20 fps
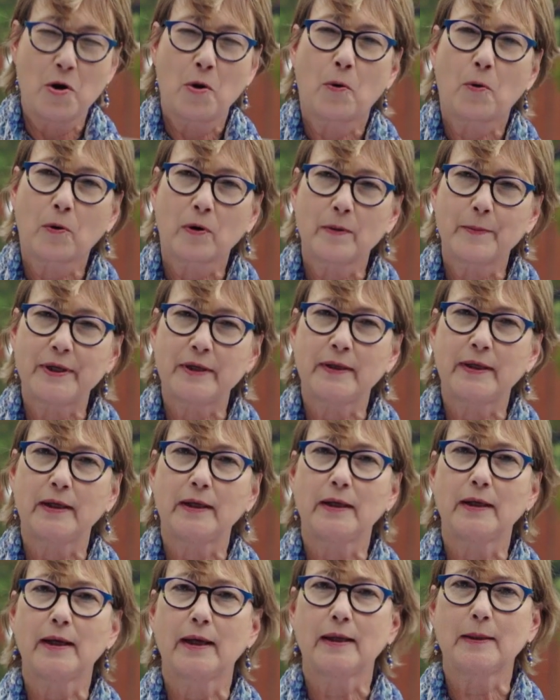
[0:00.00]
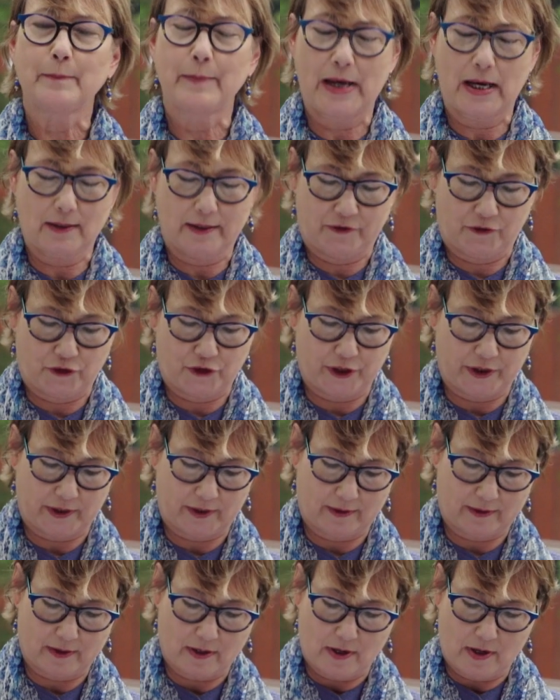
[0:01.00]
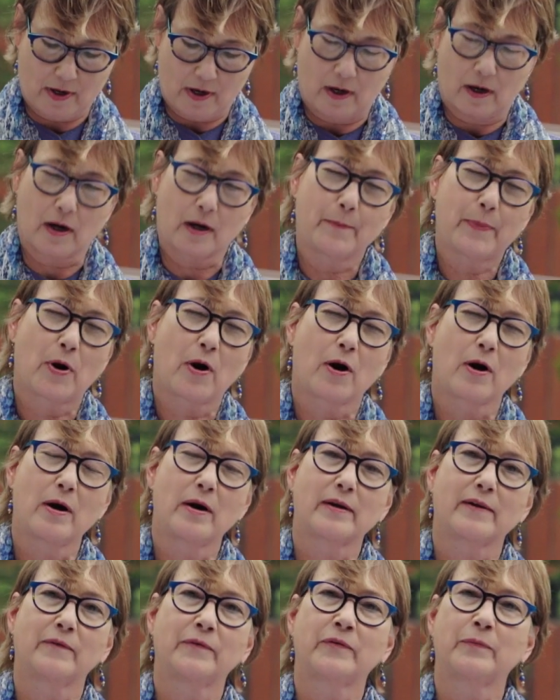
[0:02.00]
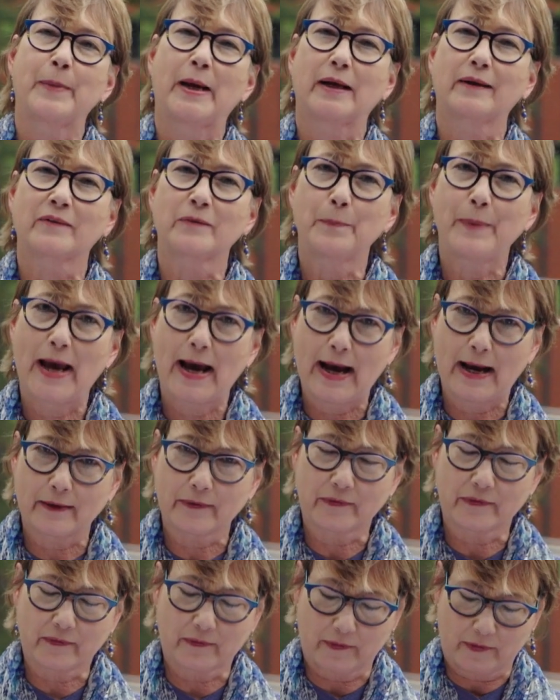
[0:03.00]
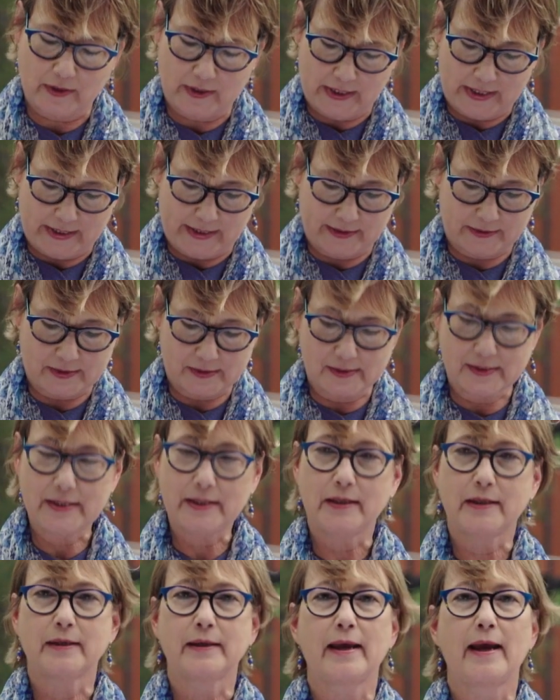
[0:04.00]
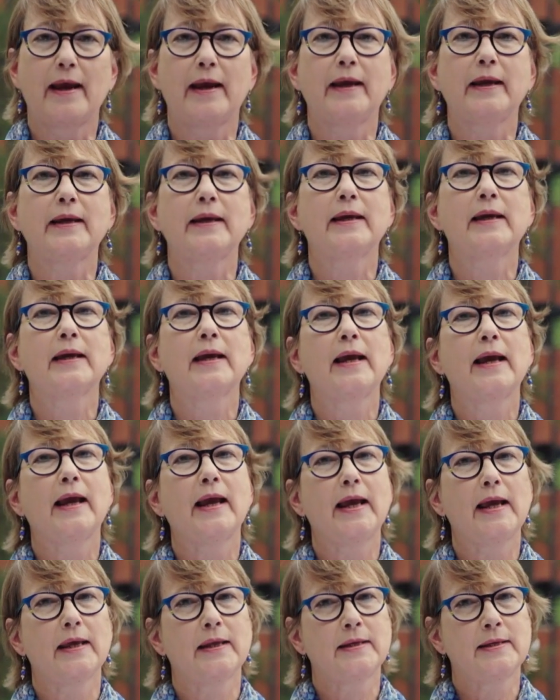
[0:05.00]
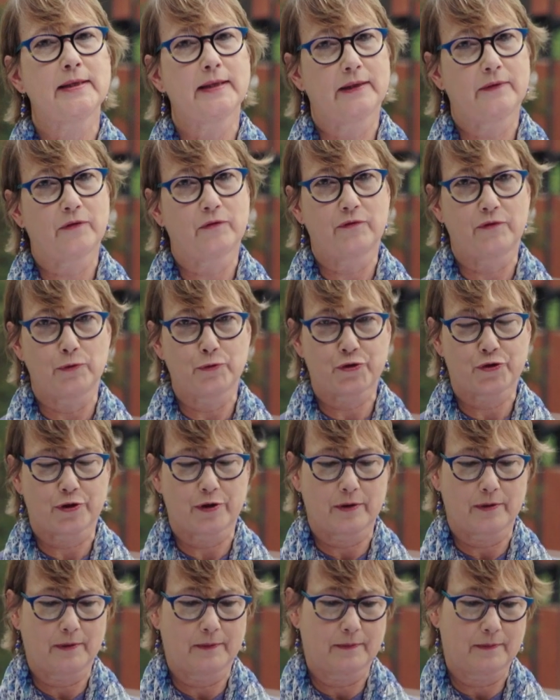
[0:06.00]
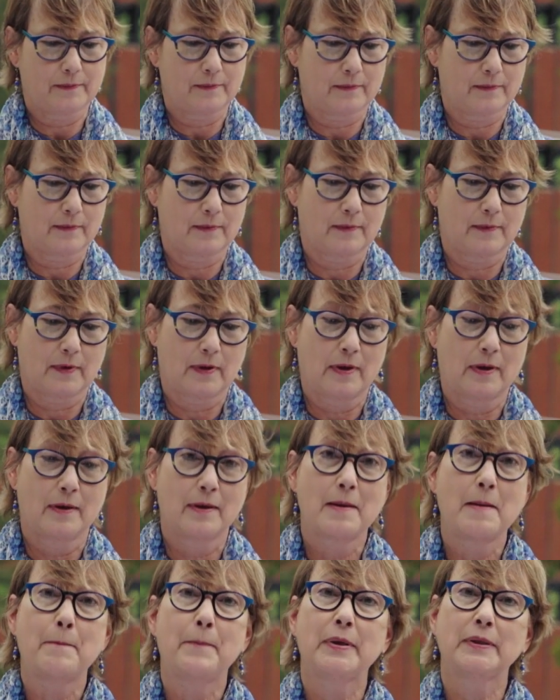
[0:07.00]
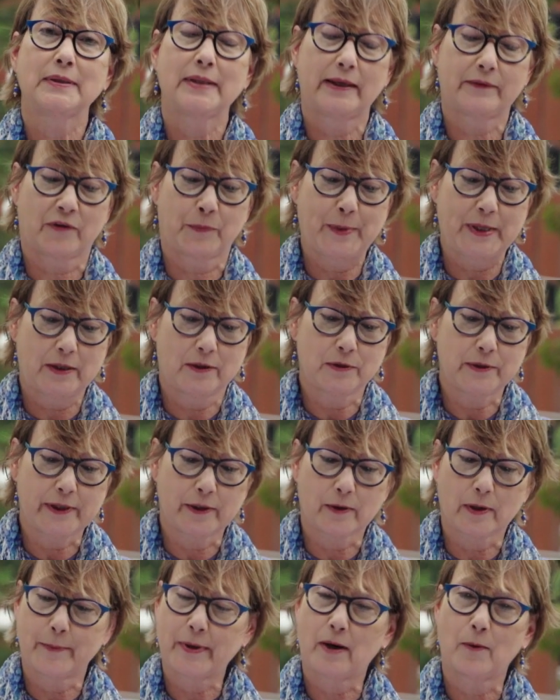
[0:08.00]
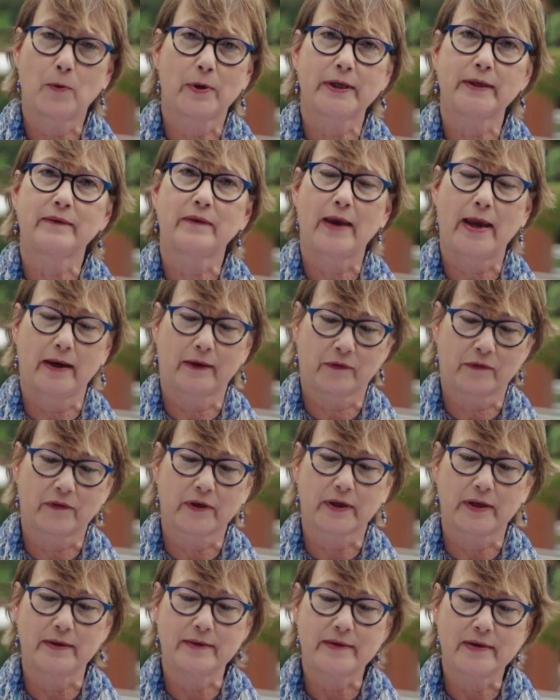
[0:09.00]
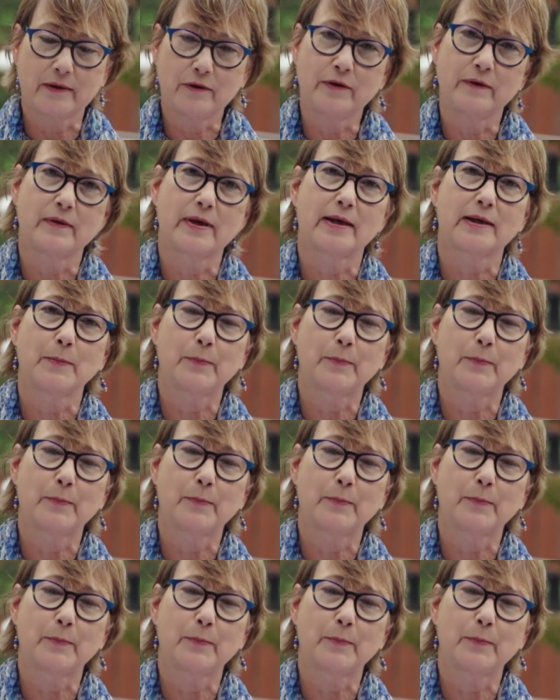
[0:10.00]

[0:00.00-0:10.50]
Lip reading: Ormandy and Balanchine are part of Spac's past, its DNA, and its future. But let's be clear about what it takes to continue that